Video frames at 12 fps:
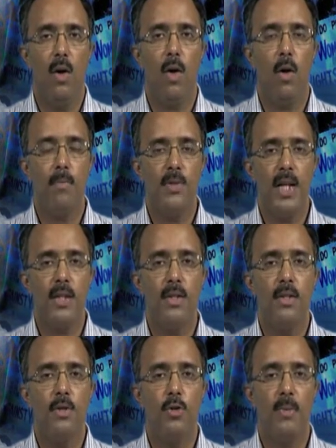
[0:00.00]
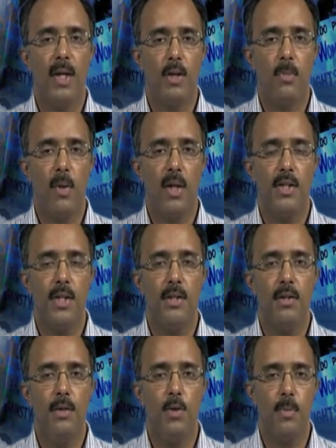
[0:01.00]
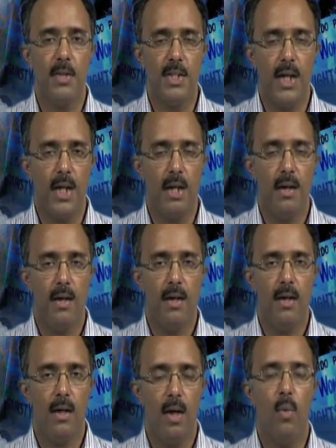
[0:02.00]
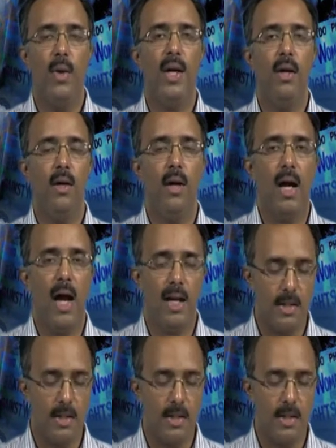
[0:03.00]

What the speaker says: Objects to be exploited, to be taken away as